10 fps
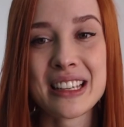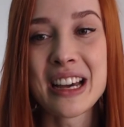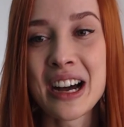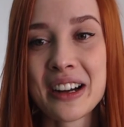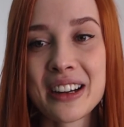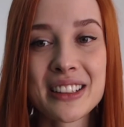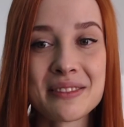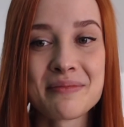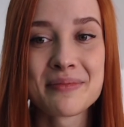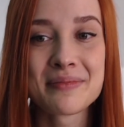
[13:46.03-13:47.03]
Gunk,
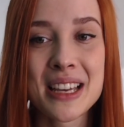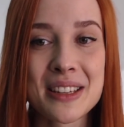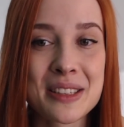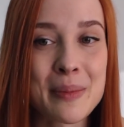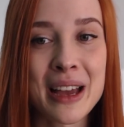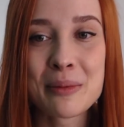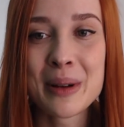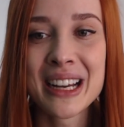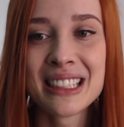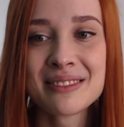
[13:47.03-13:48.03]

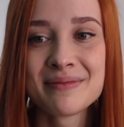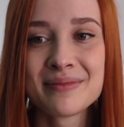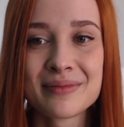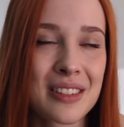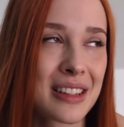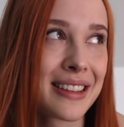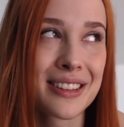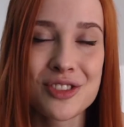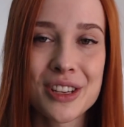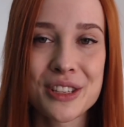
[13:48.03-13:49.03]
smegma,
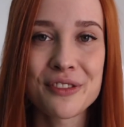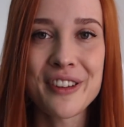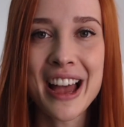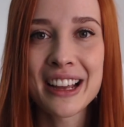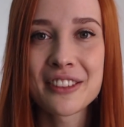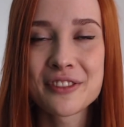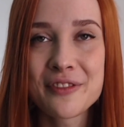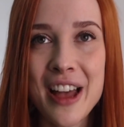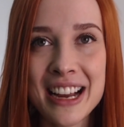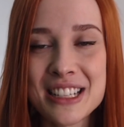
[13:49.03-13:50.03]
just a fact
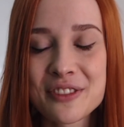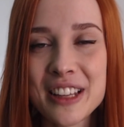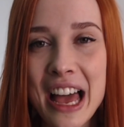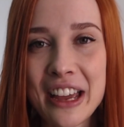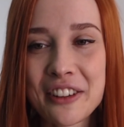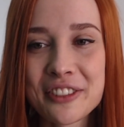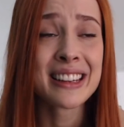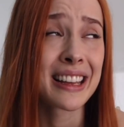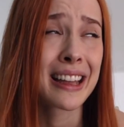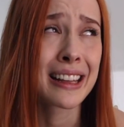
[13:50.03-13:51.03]
of life.
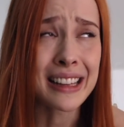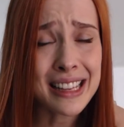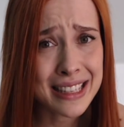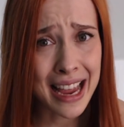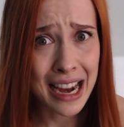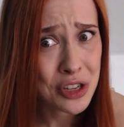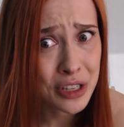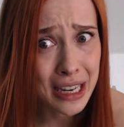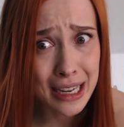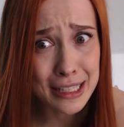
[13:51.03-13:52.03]
Clits
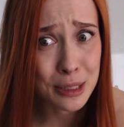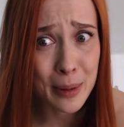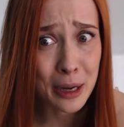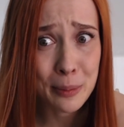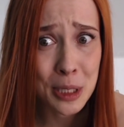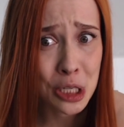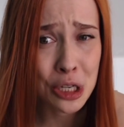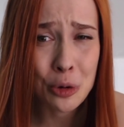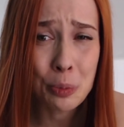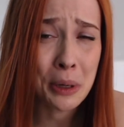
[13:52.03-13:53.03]
actually get smegma
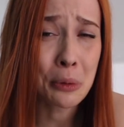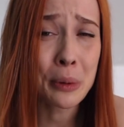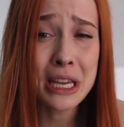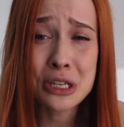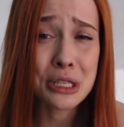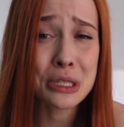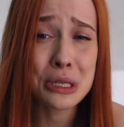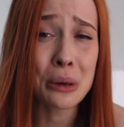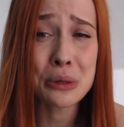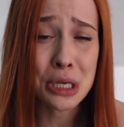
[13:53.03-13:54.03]
too, but we just
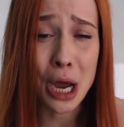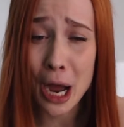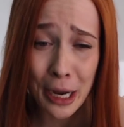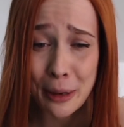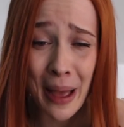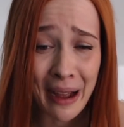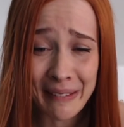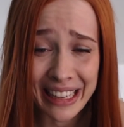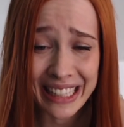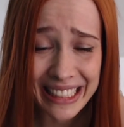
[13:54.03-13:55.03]
don't talk about it.